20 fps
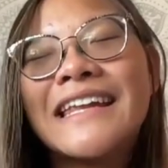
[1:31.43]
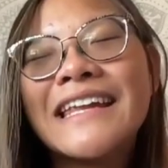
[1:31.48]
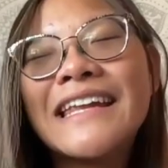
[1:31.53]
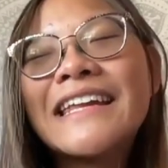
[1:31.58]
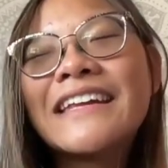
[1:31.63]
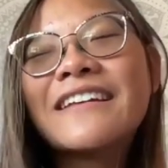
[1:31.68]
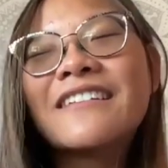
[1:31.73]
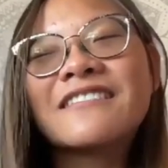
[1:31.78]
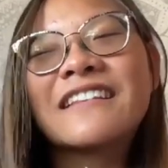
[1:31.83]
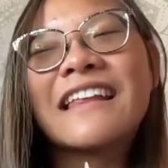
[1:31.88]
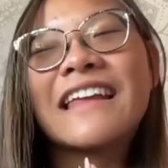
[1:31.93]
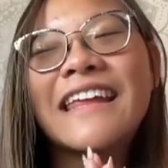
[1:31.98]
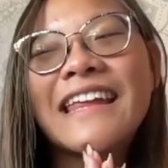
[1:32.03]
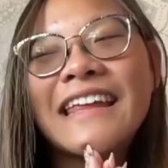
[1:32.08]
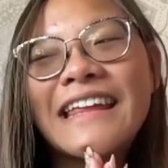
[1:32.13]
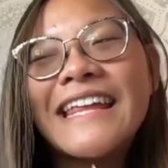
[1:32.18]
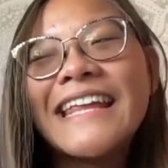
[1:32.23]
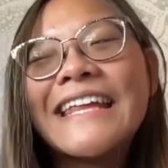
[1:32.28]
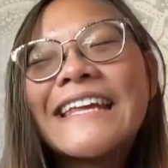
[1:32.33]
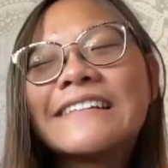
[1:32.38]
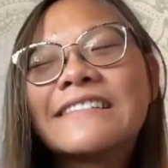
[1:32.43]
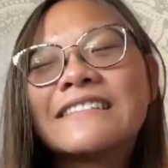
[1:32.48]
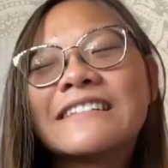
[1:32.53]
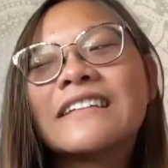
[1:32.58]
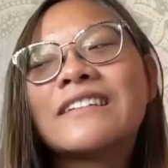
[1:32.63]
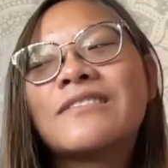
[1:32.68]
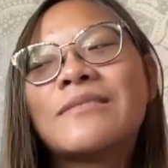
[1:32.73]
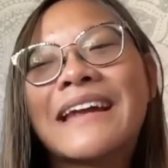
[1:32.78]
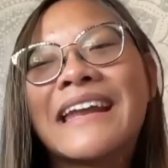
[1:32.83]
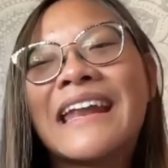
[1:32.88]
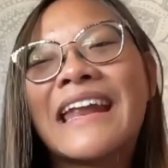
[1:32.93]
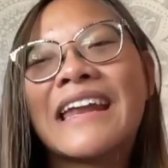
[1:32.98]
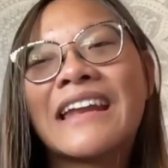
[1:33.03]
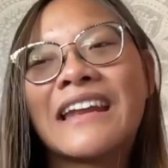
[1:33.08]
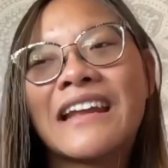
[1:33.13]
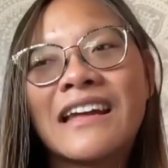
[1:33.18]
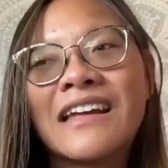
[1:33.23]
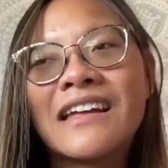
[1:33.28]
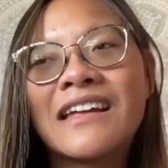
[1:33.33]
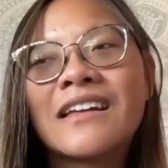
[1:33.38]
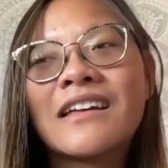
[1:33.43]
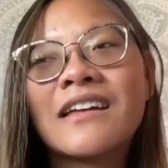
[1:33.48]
eagerly awaiting